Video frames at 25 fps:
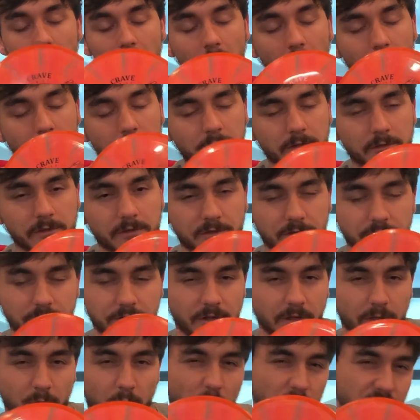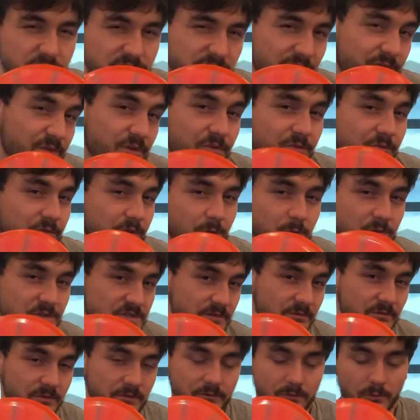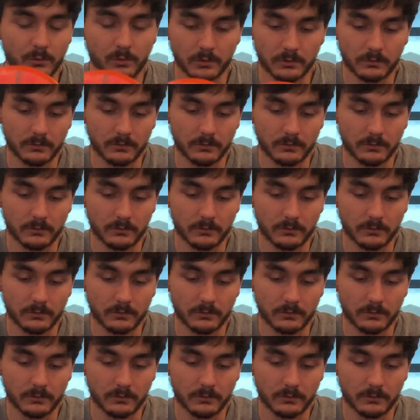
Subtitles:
I think this is like 173, 174